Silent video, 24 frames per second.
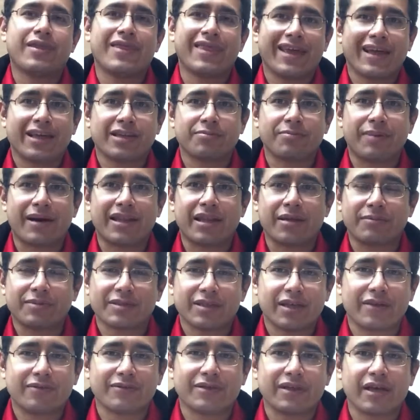things by
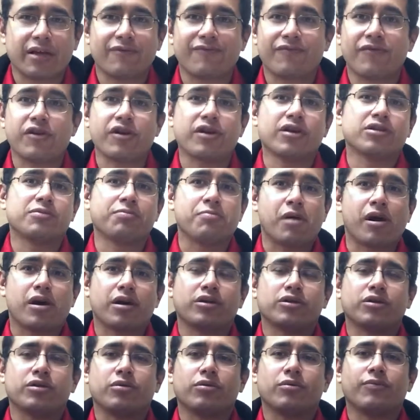themselves. They're very
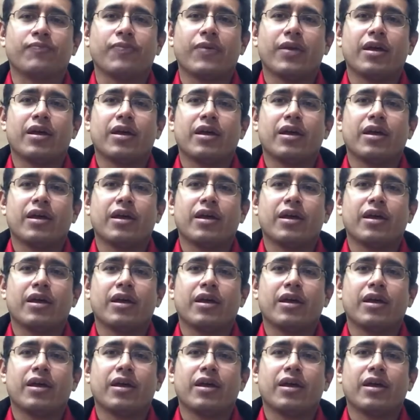smart. So